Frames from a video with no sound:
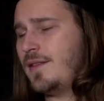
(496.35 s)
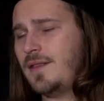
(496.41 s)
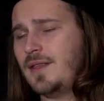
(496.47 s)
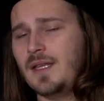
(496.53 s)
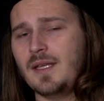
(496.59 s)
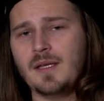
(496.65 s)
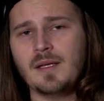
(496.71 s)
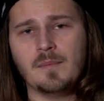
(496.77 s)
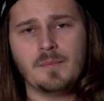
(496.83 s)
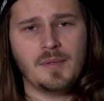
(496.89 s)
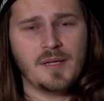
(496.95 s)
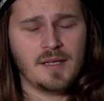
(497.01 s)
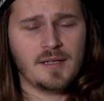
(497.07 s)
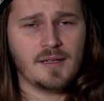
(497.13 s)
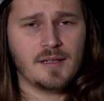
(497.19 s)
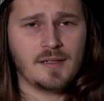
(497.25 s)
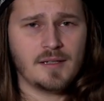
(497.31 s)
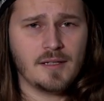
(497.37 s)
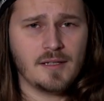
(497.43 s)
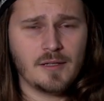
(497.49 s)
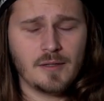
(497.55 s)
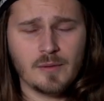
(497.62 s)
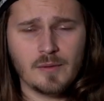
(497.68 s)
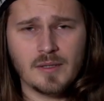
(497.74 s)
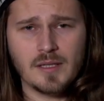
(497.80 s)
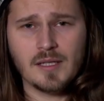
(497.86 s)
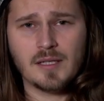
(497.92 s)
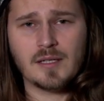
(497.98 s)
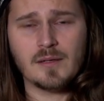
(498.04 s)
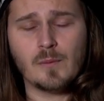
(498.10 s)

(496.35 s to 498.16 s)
the PTT unit,